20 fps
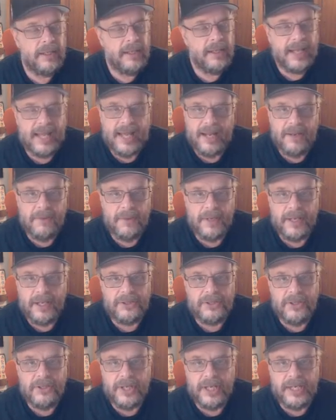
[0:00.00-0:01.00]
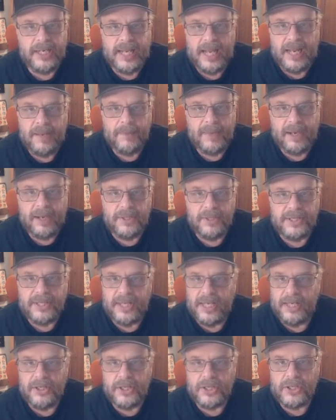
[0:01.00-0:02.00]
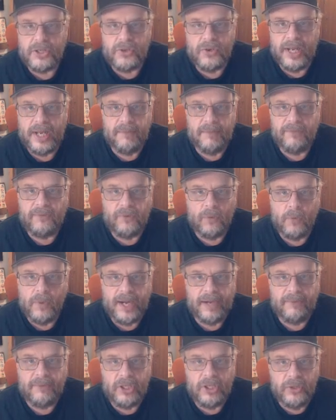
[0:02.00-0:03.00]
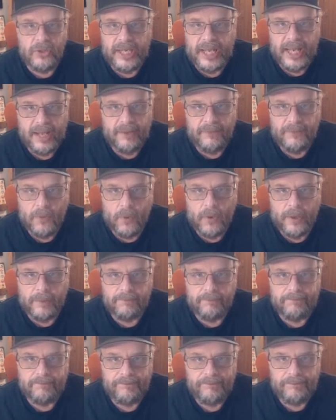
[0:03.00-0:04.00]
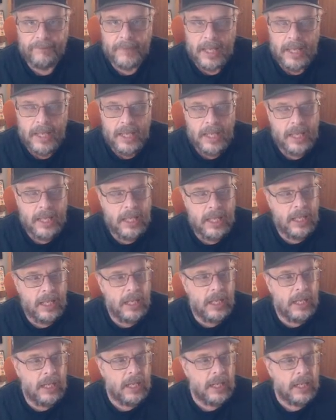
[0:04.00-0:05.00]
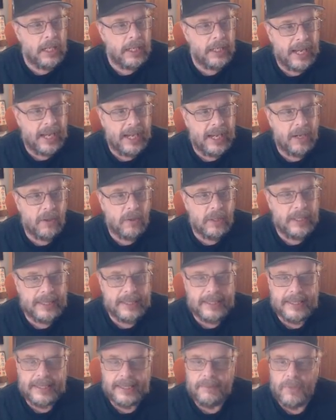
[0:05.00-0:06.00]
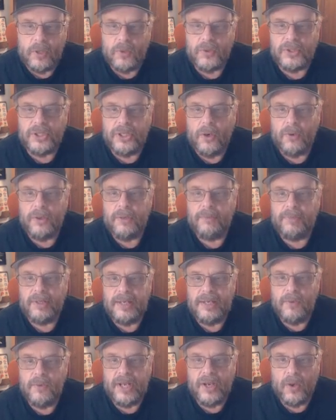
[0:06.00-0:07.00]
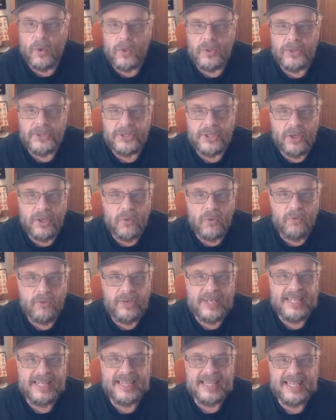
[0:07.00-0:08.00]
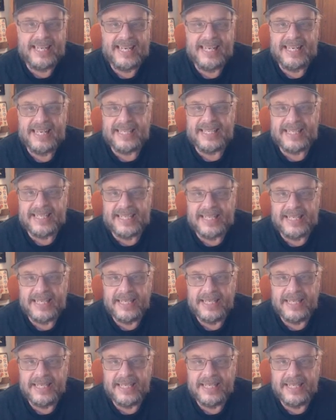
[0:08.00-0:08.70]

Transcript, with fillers: anyone else you could name, I would say just trade them for whatever you can get for them. Now, uh, most notably, we also released